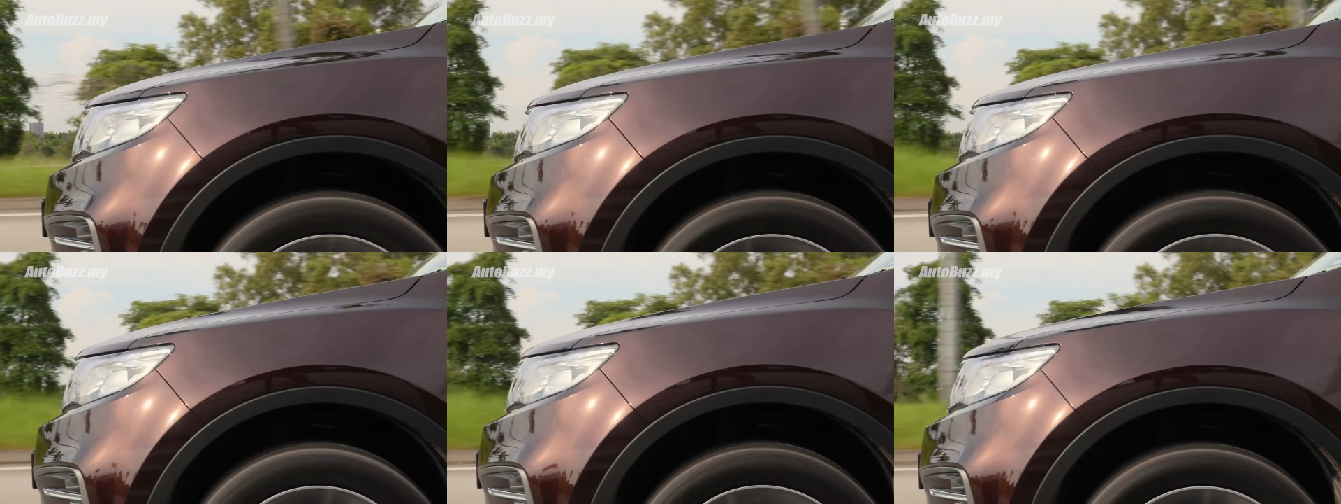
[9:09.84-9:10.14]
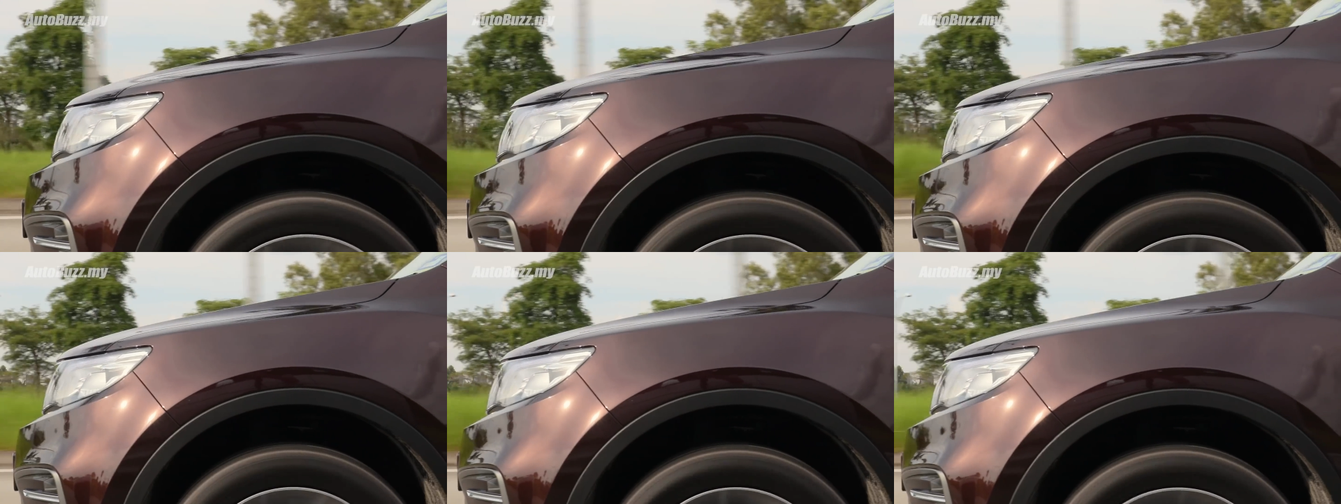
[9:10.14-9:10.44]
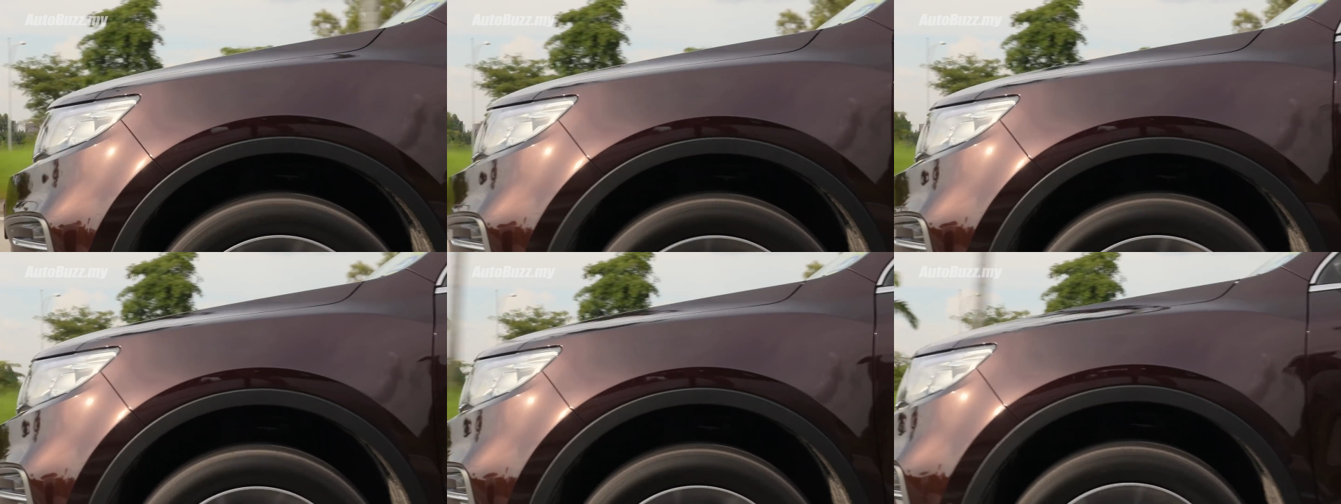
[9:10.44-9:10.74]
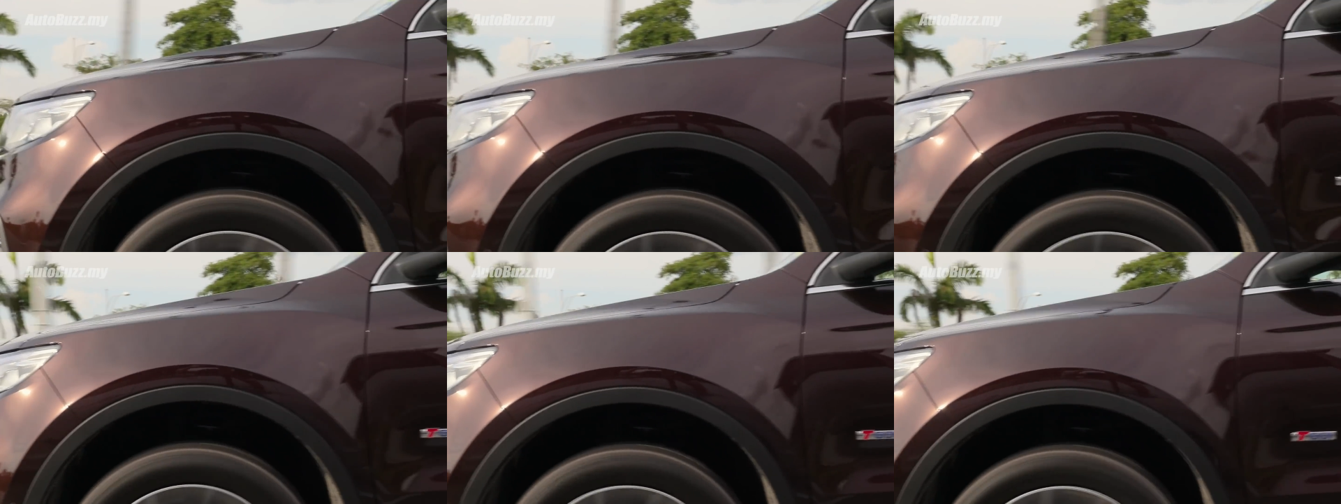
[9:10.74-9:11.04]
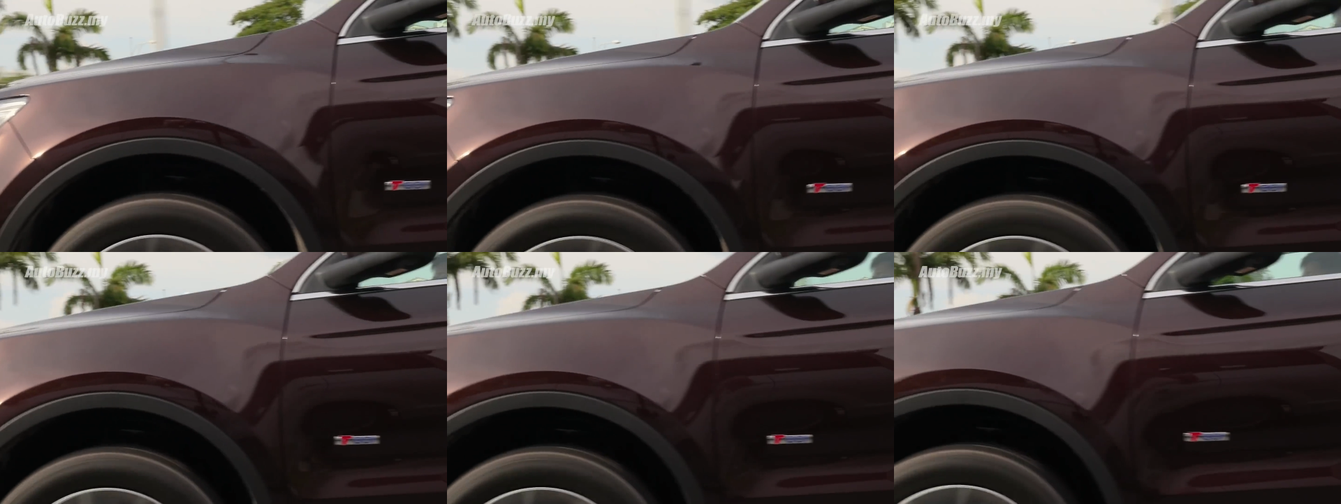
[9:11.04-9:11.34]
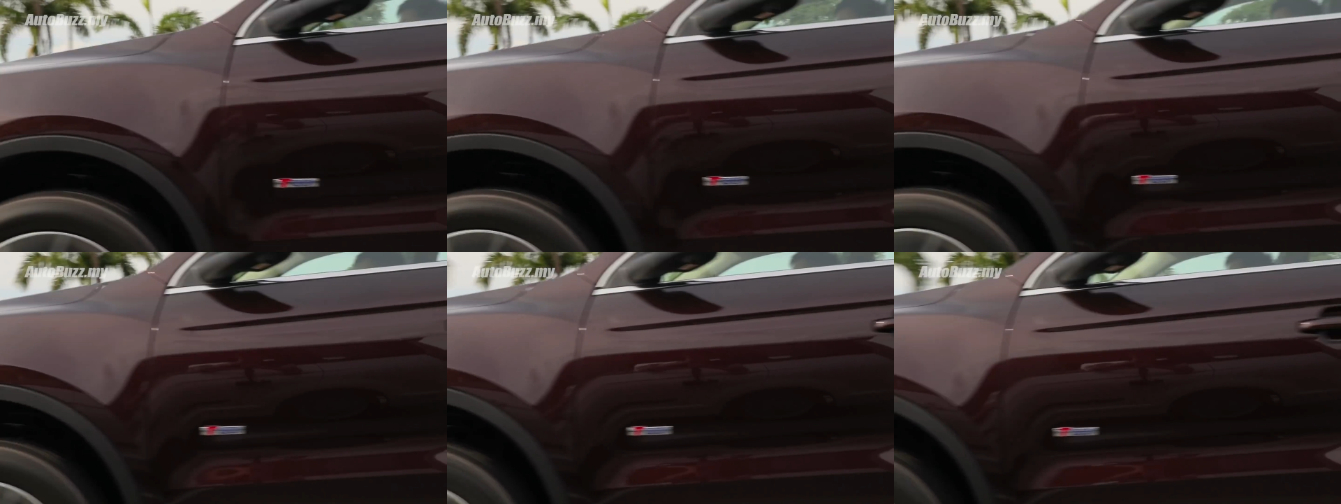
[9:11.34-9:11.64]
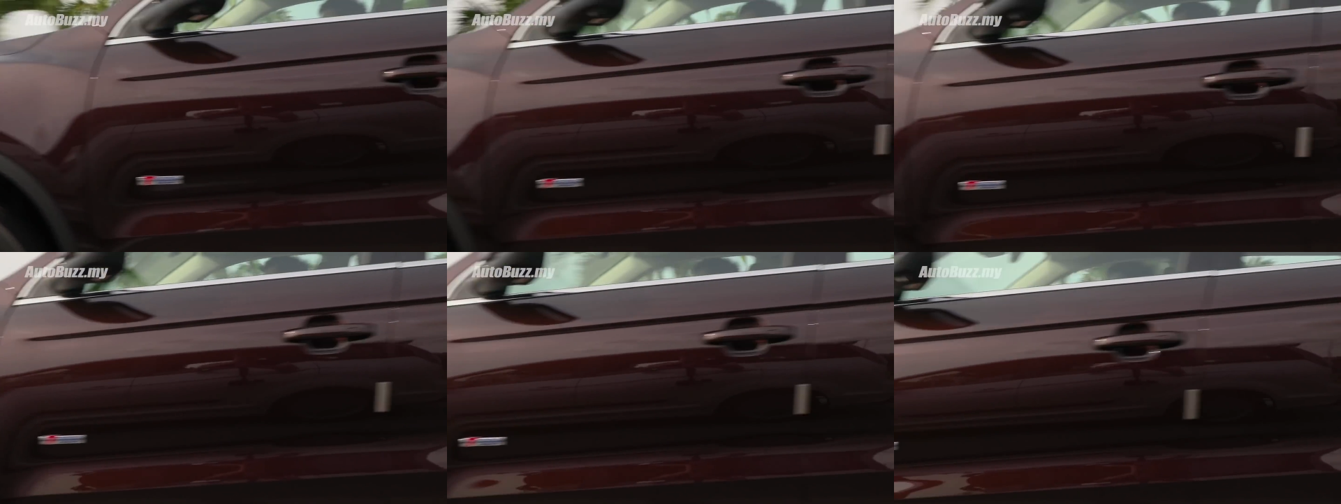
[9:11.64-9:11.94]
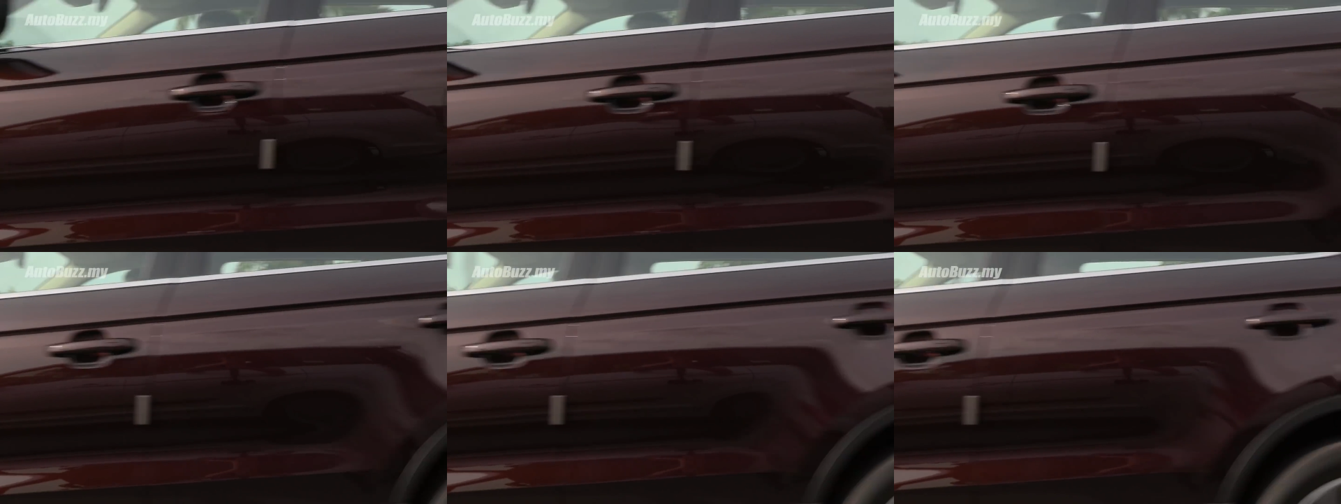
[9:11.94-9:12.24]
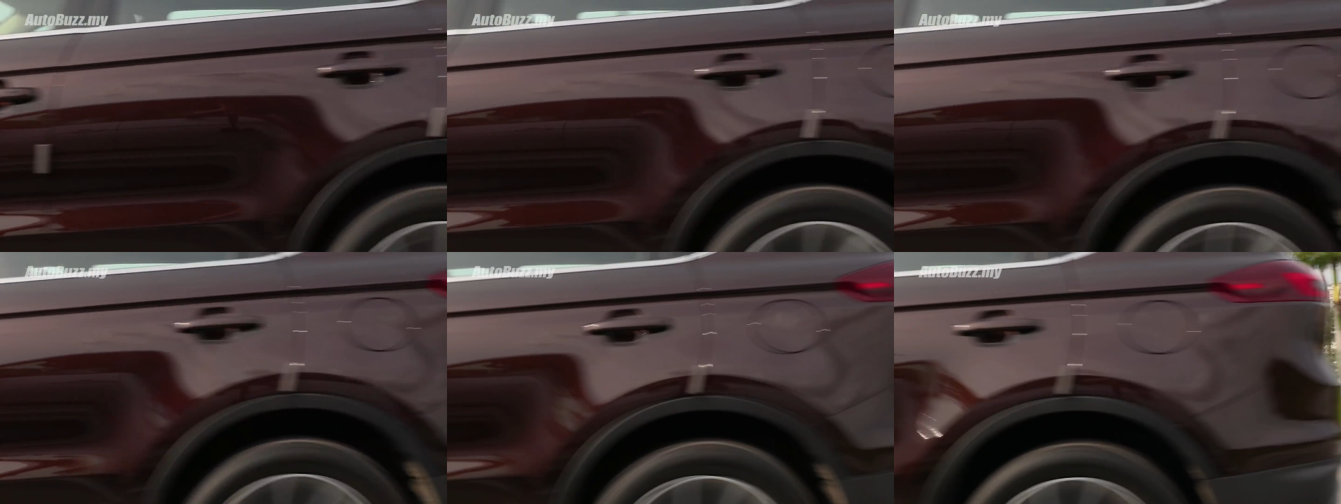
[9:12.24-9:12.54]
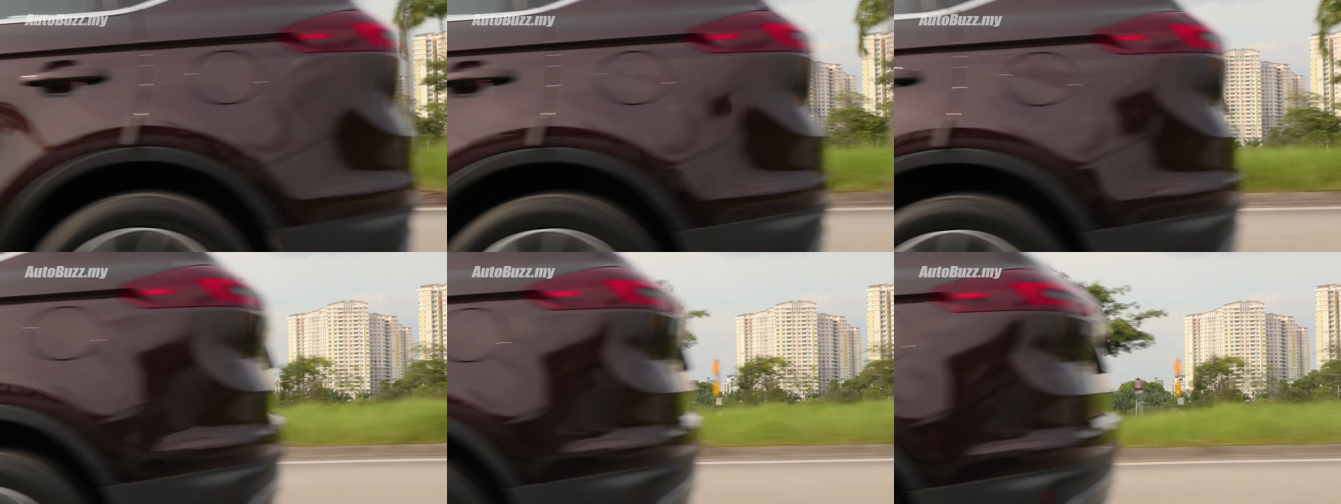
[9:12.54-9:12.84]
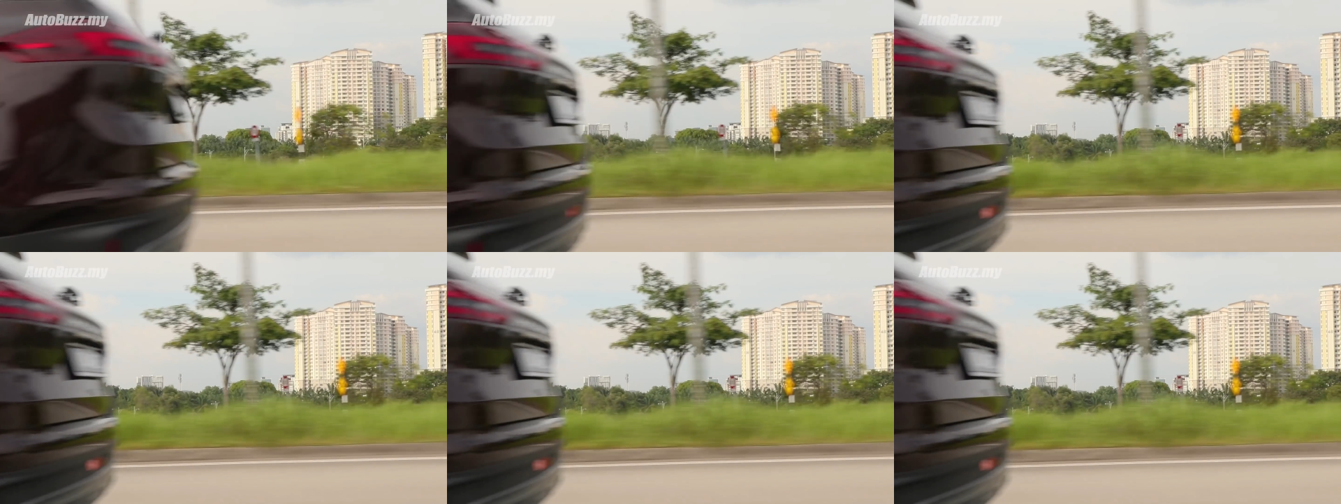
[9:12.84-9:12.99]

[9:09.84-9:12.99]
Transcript: No face is visible, so there are no lips to read.